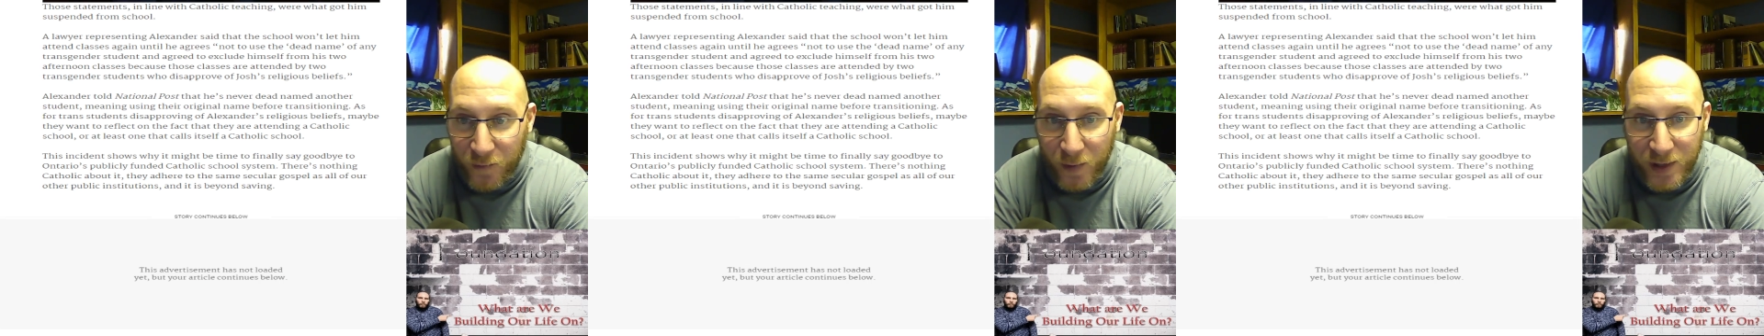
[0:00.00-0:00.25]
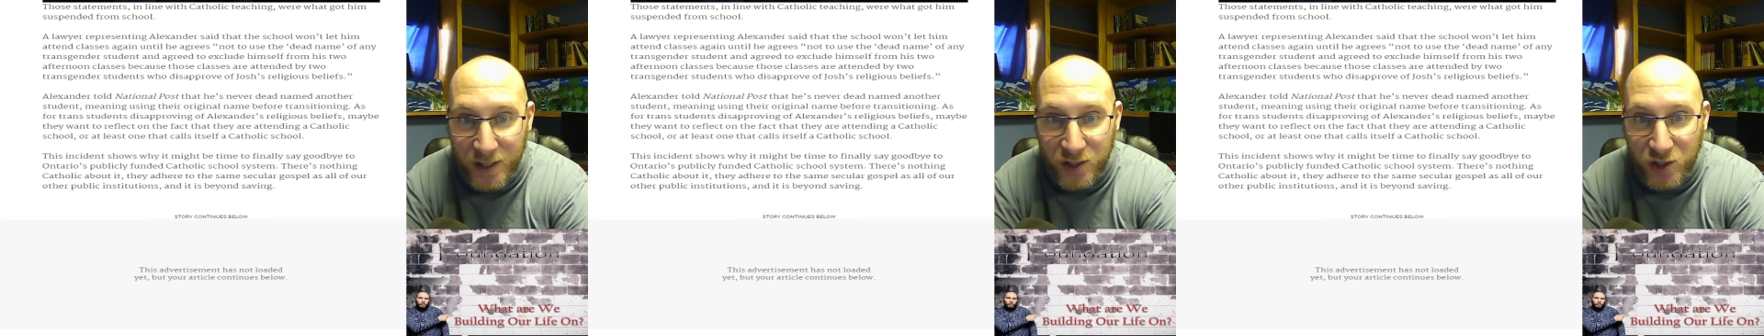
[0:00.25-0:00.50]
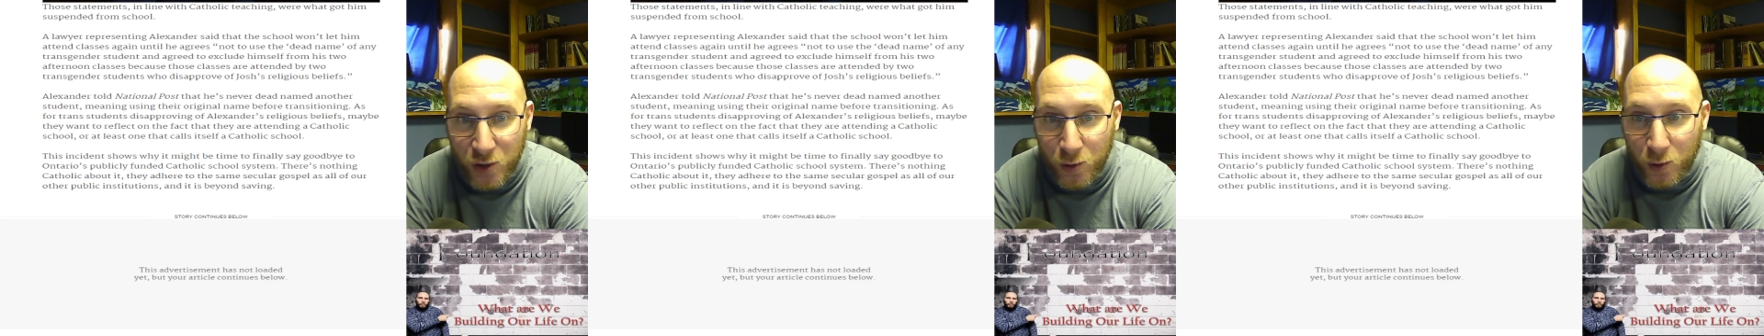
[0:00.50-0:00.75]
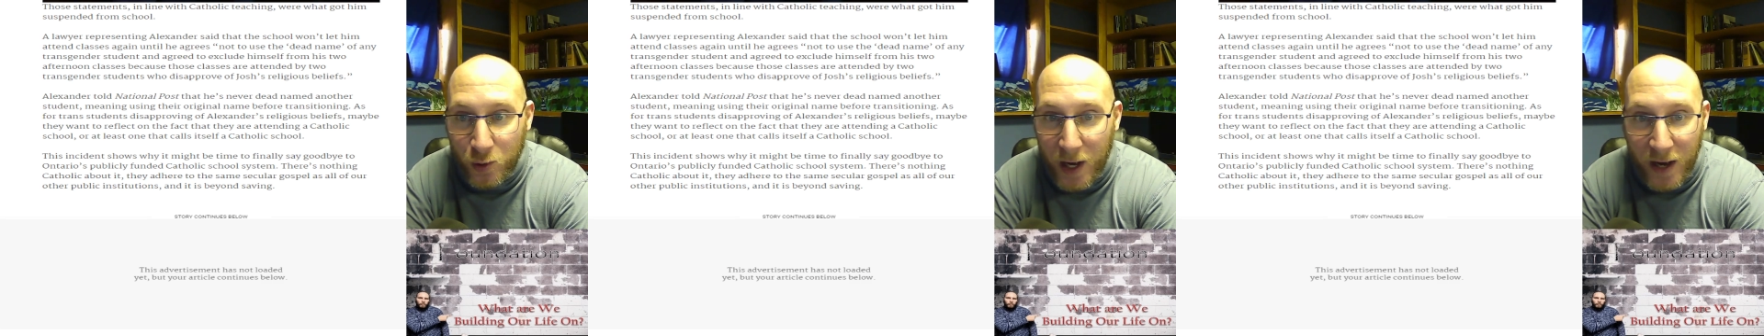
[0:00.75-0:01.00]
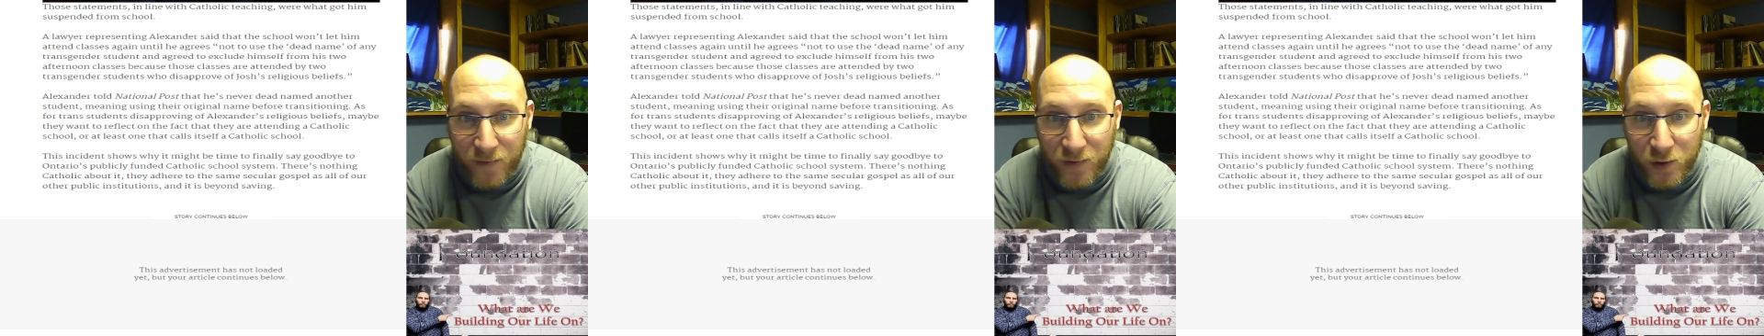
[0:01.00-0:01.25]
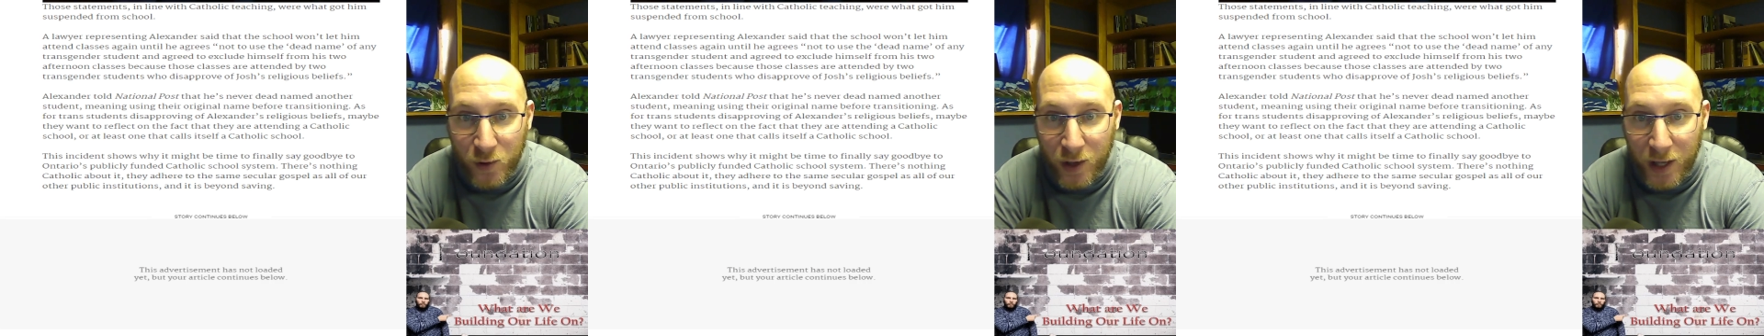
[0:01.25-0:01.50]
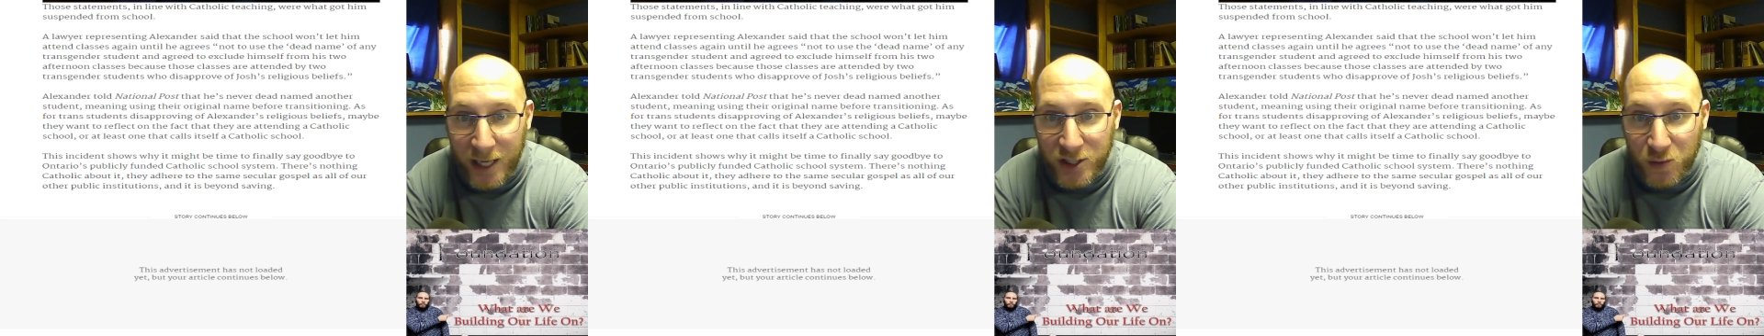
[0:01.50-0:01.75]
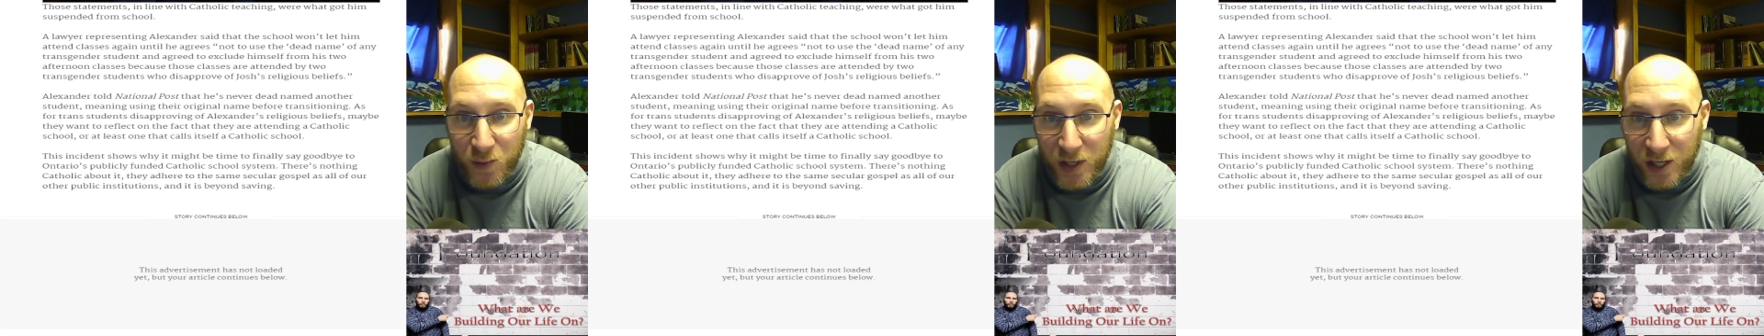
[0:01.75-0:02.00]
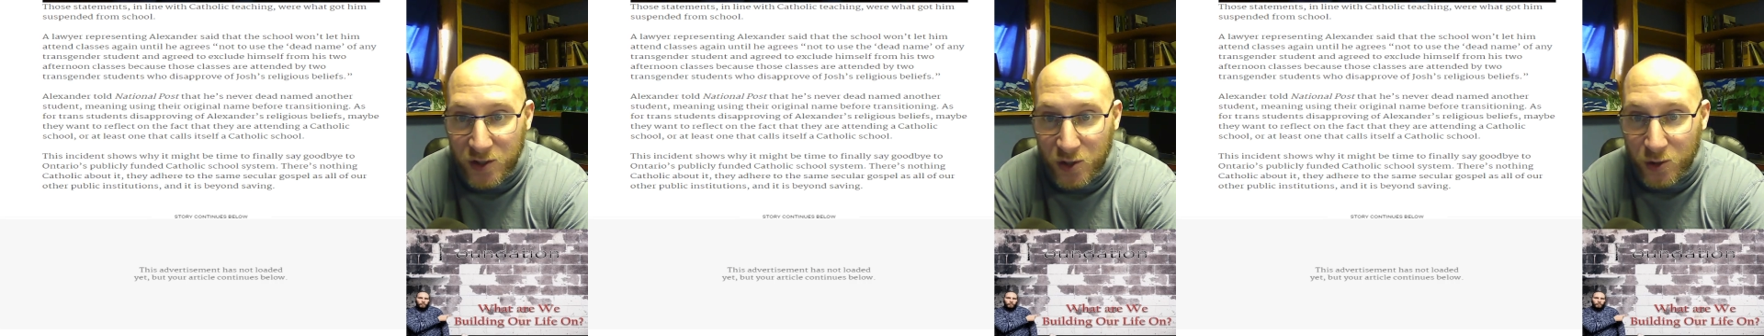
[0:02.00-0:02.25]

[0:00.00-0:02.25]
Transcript: from his two afternoon classes because